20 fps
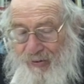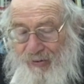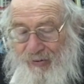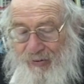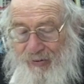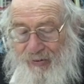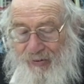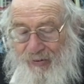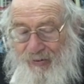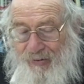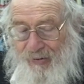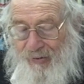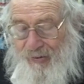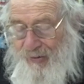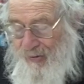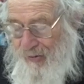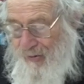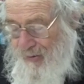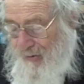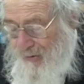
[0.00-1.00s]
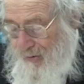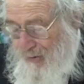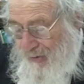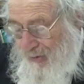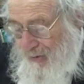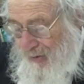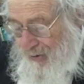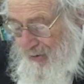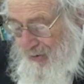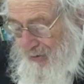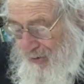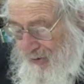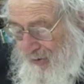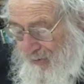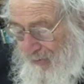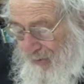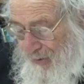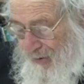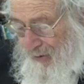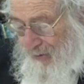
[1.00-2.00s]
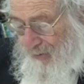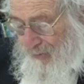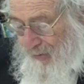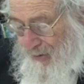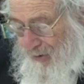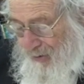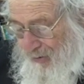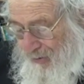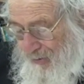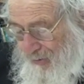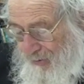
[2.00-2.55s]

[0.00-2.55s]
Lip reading: it. A sick man make to